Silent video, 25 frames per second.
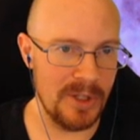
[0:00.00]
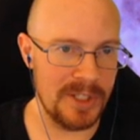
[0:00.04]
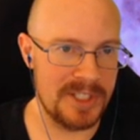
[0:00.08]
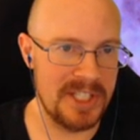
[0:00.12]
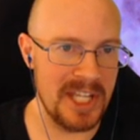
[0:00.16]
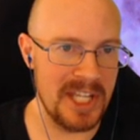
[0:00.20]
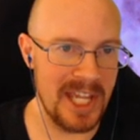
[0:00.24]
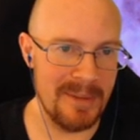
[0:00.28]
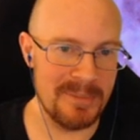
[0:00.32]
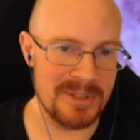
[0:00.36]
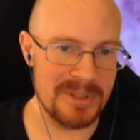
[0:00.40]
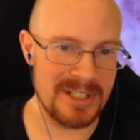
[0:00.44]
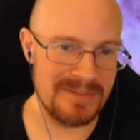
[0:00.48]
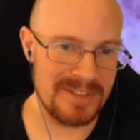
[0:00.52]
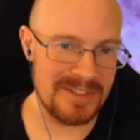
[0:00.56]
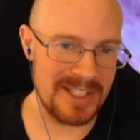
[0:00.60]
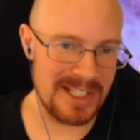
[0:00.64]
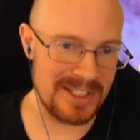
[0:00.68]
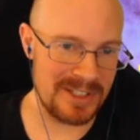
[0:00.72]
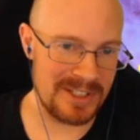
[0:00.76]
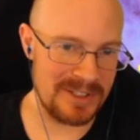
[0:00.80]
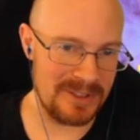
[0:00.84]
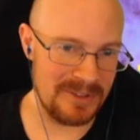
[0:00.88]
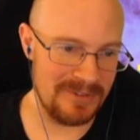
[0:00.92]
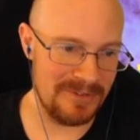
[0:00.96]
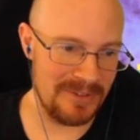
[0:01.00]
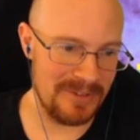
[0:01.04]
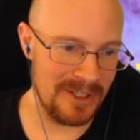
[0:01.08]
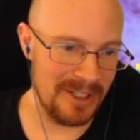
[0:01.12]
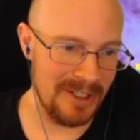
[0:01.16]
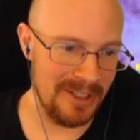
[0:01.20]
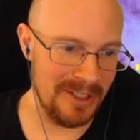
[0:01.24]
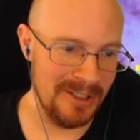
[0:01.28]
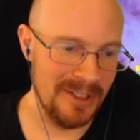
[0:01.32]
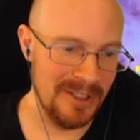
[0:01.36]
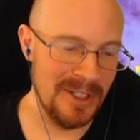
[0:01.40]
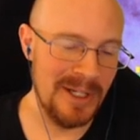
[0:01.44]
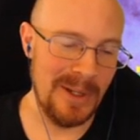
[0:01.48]
damage I've taken so
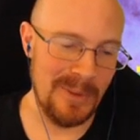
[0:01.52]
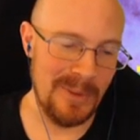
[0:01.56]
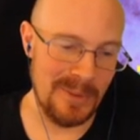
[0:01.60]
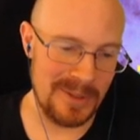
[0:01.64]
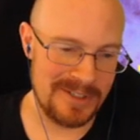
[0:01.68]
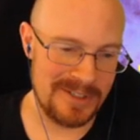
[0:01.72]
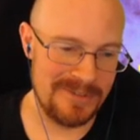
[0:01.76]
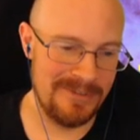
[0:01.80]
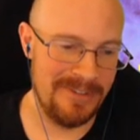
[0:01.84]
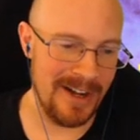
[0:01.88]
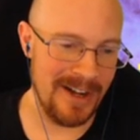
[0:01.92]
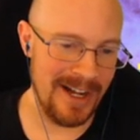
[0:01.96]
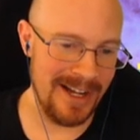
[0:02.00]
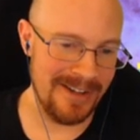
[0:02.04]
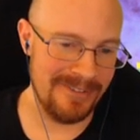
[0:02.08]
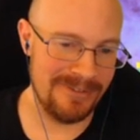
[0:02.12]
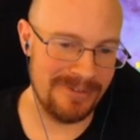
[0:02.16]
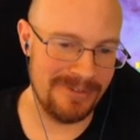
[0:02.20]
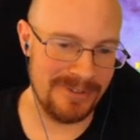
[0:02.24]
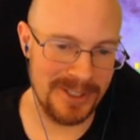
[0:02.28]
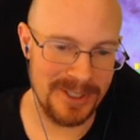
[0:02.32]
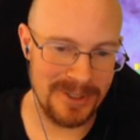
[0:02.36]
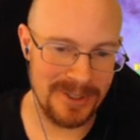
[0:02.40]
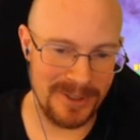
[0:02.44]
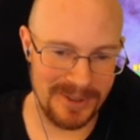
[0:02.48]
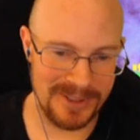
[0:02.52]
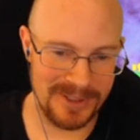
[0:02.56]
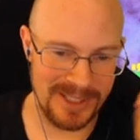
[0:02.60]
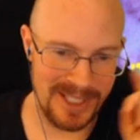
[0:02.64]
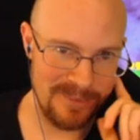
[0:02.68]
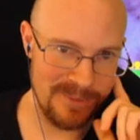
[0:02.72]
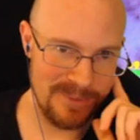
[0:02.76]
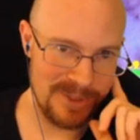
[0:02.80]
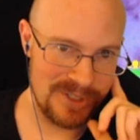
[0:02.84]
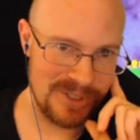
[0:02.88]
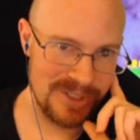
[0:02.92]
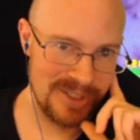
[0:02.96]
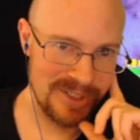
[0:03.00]
far was five freehold
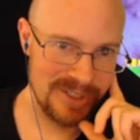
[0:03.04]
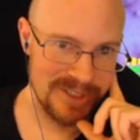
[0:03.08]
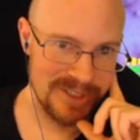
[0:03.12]
damage.